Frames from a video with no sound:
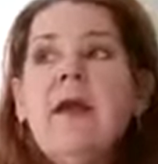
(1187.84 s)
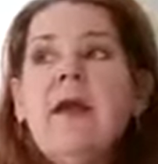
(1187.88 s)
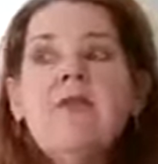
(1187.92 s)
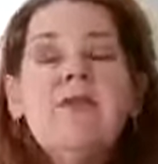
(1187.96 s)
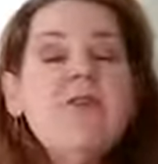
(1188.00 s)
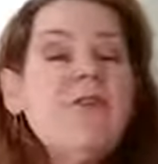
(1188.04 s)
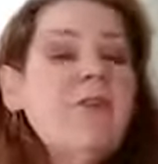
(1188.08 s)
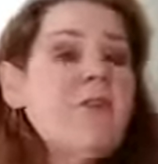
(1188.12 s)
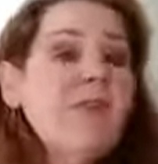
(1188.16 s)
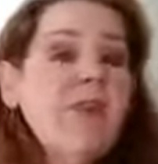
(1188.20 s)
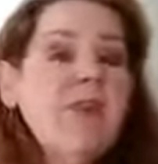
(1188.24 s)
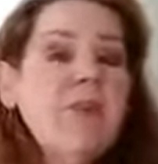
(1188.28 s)

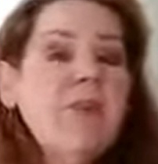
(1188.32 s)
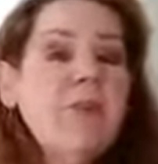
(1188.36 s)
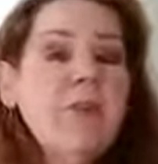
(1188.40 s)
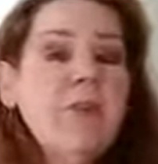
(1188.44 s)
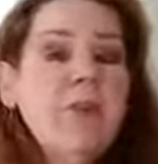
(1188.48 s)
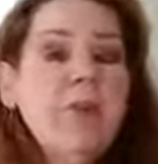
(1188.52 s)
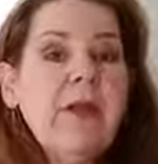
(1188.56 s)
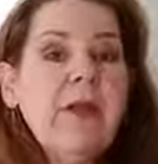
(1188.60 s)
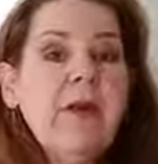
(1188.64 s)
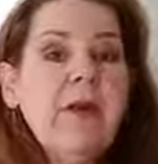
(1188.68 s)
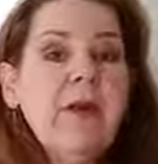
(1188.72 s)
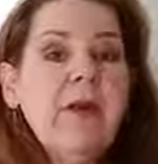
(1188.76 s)
Just like the
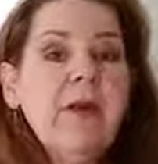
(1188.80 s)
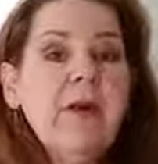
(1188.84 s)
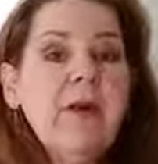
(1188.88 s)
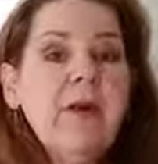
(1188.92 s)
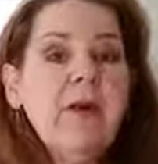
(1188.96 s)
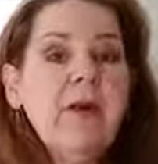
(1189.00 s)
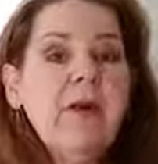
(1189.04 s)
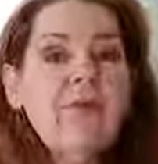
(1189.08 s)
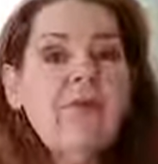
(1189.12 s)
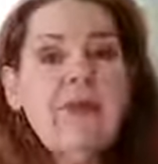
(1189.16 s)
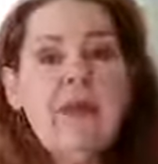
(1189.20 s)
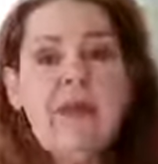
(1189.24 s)
planet
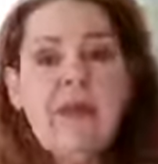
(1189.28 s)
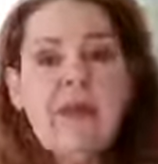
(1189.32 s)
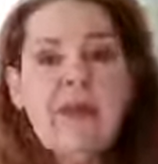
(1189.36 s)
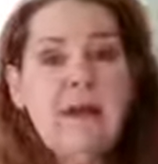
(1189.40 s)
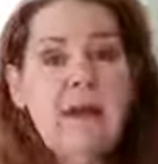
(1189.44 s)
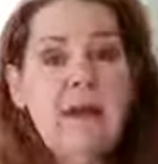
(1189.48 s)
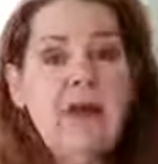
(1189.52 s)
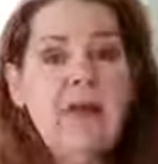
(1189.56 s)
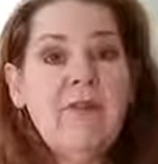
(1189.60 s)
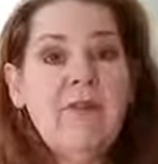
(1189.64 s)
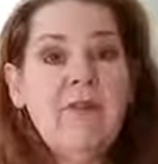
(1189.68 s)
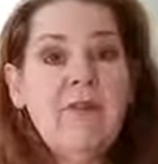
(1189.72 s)
Earth and
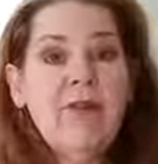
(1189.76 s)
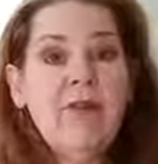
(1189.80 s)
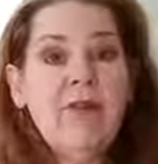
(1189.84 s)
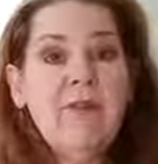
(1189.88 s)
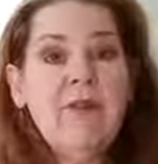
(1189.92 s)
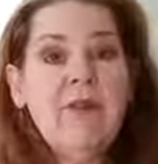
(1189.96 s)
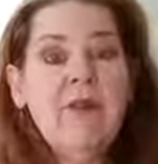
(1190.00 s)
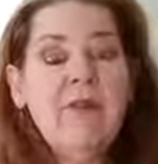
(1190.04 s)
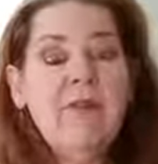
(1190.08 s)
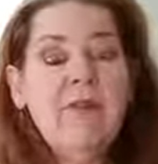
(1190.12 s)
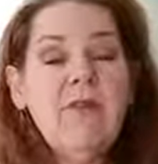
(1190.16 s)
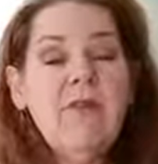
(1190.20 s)
us
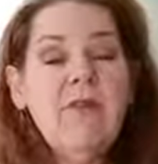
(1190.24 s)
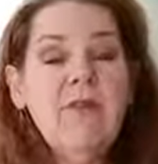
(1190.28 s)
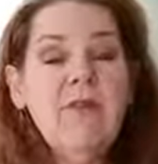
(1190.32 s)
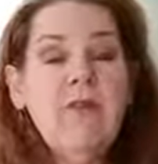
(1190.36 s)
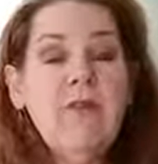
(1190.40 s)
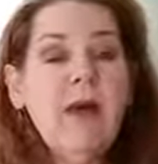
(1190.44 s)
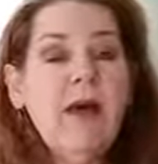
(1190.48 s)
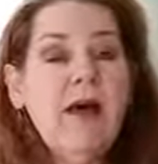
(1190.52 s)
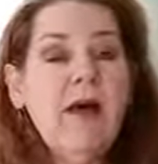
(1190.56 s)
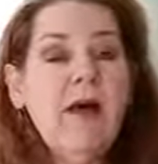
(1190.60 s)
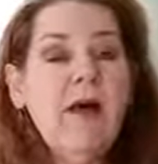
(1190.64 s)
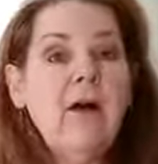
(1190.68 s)
humans as
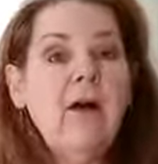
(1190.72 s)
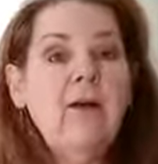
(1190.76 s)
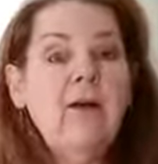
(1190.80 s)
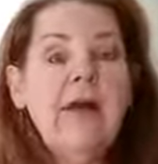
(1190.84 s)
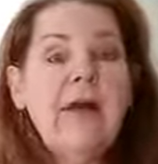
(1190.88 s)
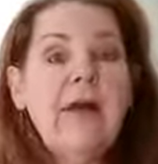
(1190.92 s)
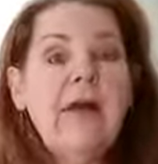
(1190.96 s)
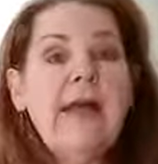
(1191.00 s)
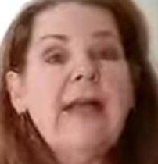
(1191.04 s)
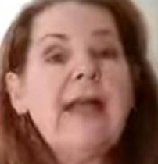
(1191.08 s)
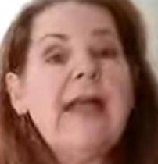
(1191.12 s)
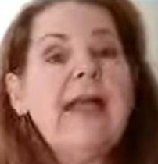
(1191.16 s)
well,
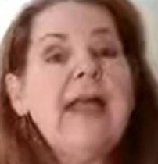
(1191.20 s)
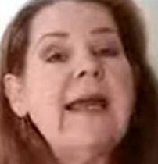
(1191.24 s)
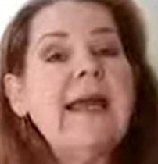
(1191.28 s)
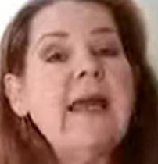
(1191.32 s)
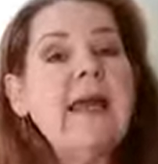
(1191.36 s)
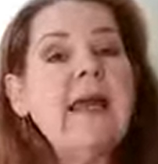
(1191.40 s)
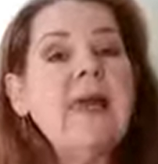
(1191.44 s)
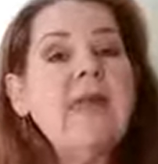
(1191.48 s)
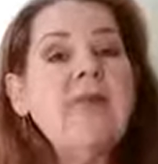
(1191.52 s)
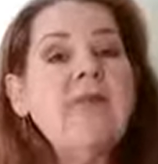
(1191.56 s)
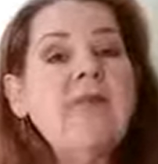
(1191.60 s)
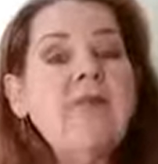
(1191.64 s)

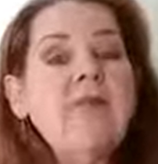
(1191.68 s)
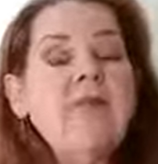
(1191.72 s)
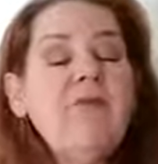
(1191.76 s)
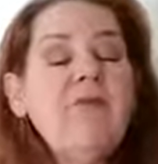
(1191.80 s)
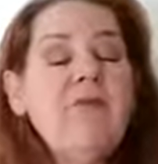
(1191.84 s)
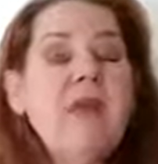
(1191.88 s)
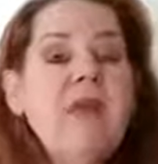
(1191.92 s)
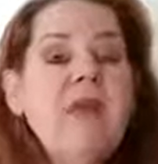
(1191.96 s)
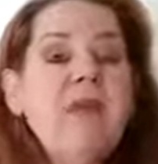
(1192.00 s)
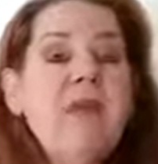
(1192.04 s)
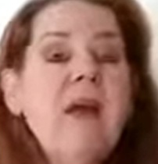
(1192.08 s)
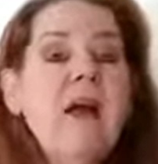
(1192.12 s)
canines and
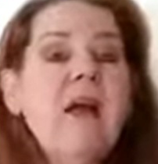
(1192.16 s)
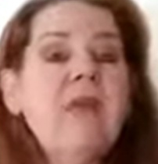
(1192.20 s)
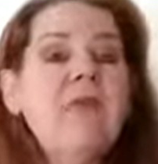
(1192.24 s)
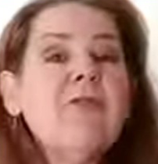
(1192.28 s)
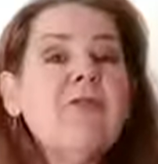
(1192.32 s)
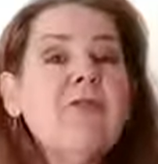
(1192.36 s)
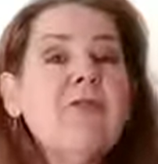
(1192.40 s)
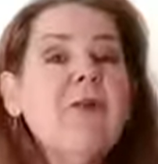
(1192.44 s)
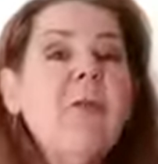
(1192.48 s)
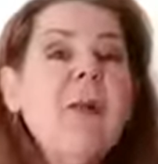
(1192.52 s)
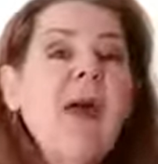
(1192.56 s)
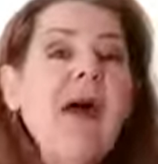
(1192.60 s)
felines
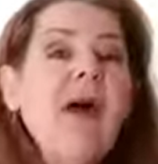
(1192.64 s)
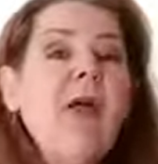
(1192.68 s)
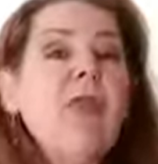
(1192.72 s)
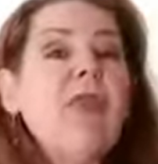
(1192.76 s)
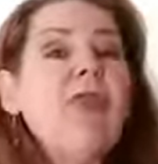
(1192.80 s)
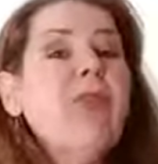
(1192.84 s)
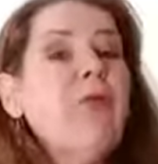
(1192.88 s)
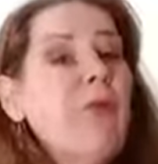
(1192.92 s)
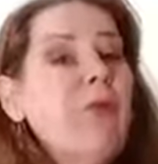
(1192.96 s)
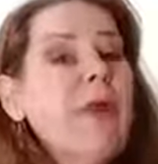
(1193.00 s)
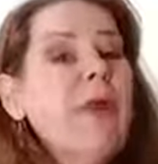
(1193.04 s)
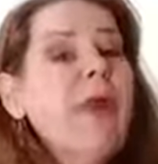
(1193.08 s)
are about
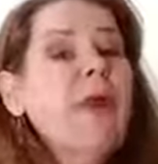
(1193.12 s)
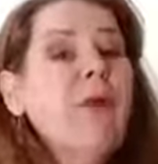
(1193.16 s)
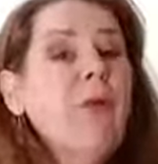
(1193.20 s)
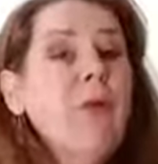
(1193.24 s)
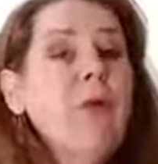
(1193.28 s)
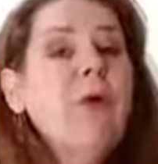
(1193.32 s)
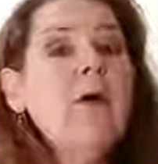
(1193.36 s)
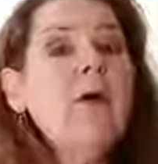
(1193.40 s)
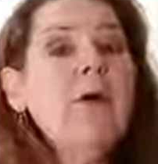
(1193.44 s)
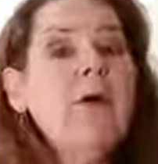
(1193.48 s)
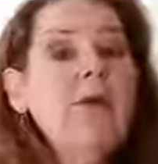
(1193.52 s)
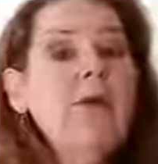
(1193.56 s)

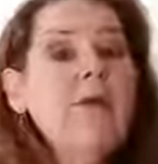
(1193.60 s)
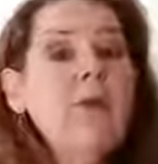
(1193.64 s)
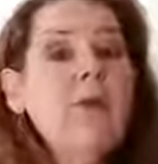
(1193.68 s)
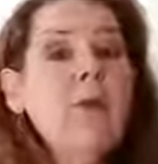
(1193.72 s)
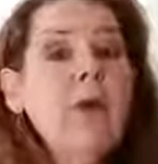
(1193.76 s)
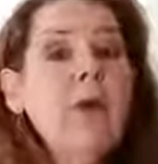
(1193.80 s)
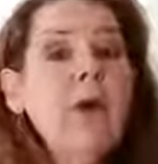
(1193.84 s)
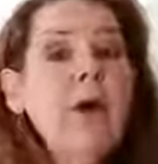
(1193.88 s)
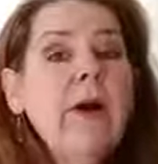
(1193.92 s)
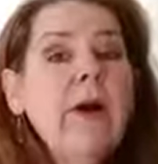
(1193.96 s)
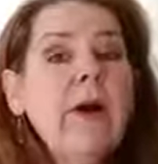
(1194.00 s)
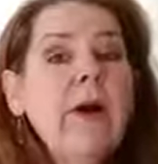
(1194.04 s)
3/4
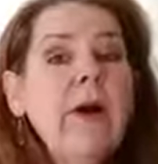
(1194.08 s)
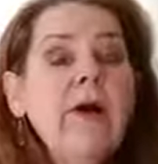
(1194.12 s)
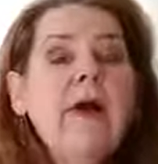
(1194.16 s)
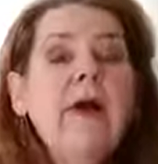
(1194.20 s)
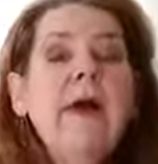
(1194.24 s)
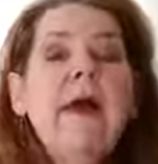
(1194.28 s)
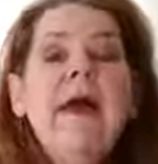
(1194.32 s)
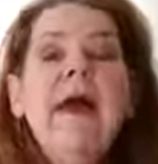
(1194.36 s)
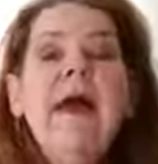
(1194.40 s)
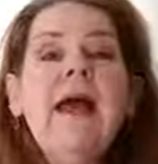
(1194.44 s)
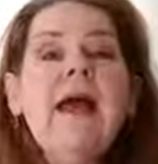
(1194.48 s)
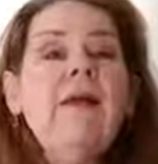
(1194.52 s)
water,
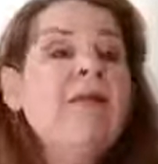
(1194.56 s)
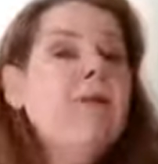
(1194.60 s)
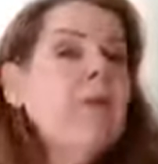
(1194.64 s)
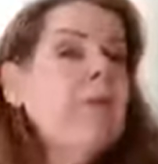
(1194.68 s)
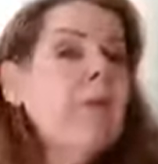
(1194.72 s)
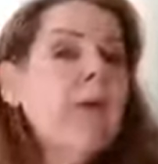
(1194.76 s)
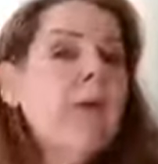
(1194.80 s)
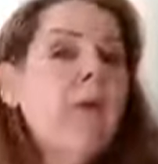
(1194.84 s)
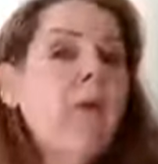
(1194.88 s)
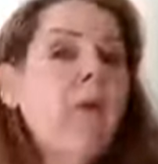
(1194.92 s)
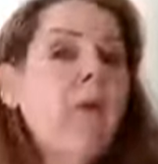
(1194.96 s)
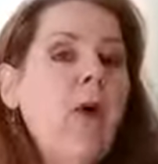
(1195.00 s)
and they
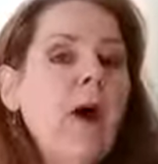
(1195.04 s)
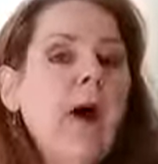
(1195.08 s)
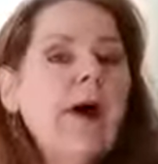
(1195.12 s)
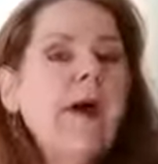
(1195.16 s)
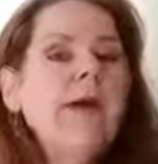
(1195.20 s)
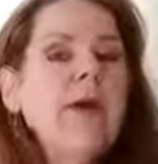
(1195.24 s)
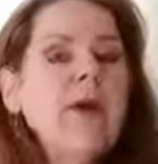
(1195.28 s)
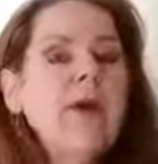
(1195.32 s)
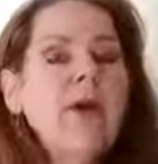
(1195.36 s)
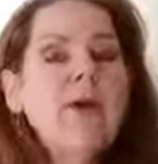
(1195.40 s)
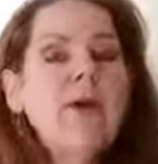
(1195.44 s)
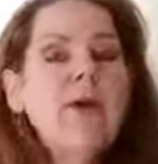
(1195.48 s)

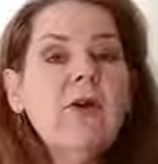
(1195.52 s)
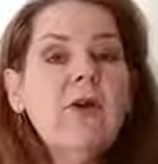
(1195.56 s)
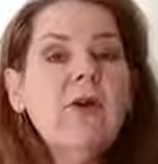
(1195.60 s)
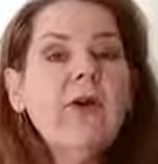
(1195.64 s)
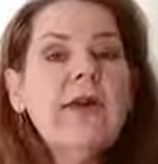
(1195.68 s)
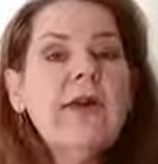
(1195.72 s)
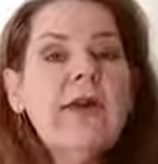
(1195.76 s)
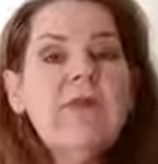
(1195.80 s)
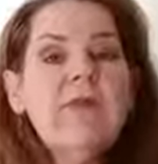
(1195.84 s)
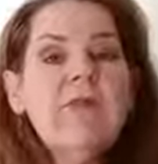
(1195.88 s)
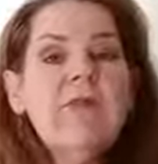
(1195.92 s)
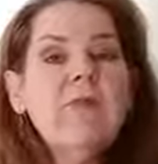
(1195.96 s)
require a
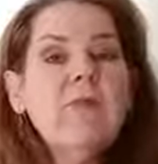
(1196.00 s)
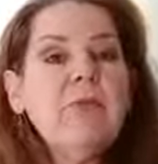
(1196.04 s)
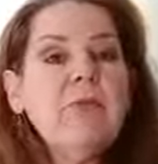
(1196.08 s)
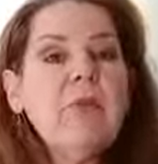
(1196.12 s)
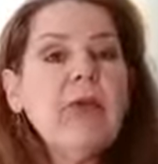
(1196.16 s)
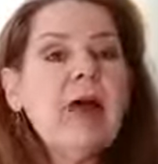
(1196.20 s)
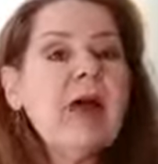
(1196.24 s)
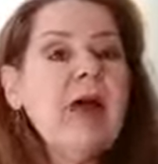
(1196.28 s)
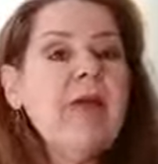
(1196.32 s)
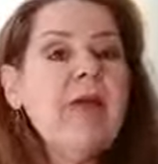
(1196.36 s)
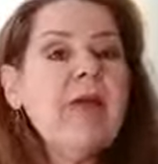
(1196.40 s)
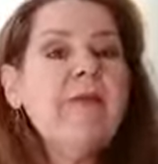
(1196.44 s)
good
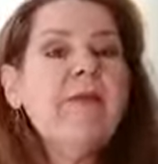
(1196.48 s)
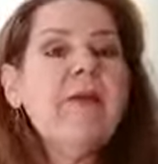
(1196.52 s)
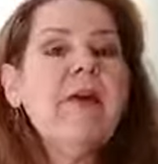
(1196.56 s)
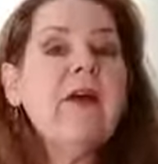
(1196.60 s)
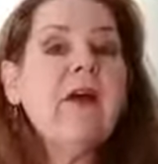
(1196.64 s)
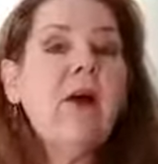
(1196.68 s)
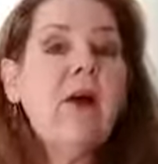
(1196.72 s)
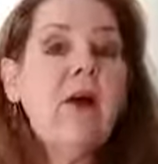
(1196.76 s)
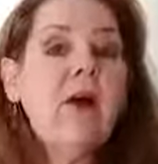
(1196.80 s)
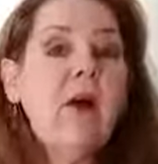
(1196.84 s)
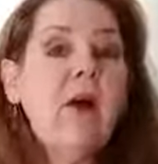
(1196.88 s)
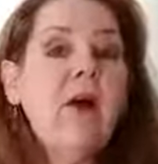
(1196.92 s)
supply of
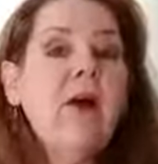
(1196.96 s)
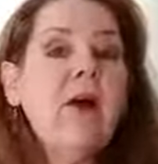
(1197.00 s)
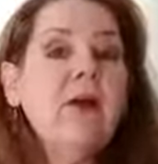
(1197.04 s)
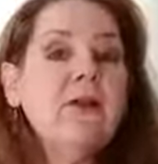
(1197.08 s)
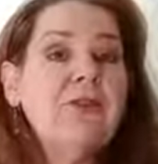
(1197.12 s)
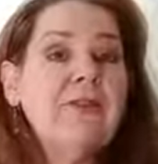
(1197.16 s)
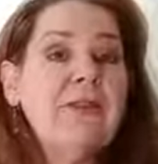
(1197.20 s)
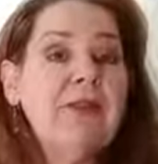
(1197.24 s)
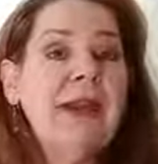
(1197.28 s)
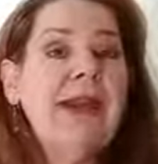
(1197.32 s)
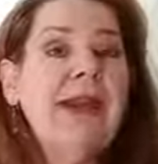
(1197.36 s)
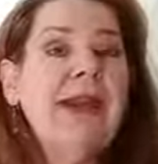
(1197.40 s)
it all
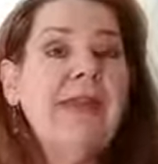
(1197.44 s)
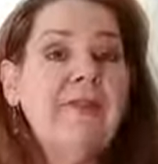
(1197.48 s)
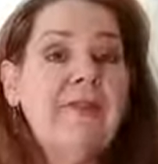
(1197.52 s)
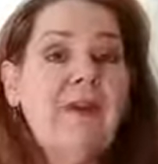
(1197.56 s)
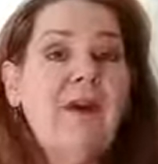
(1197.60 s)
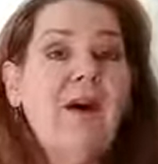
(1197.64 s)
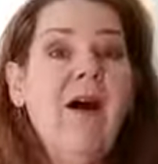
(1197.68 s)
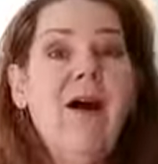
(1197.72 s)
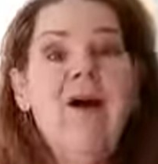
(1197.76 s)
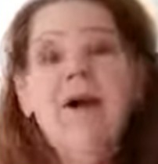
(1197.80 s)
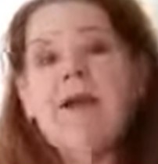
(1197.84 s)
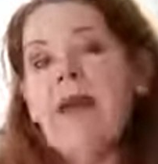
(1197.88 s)
day
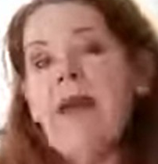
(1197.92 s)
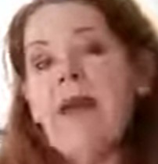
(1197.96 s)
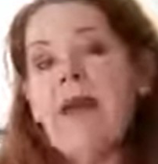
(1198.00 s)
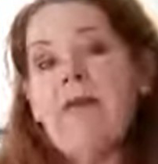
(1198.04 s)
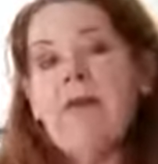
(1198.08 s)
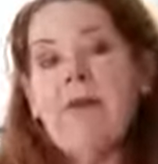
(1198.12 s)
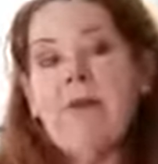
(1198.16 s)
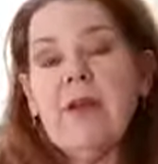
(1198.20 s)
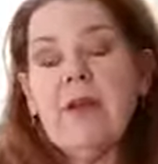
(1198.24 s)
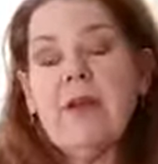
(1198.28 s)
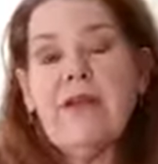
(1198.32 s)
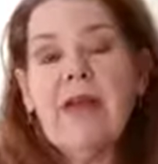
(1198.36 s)
long,
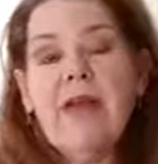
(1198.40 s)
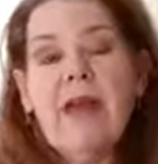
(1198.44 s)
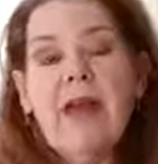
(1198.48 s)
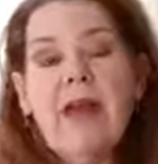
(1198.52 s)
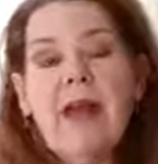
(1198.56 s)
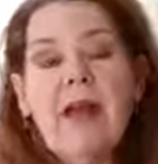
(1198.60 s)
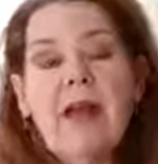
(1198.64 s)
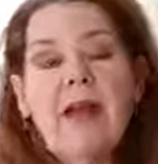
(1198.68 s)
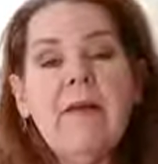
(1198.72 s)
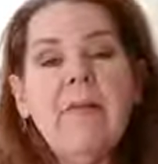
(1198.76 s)
every day.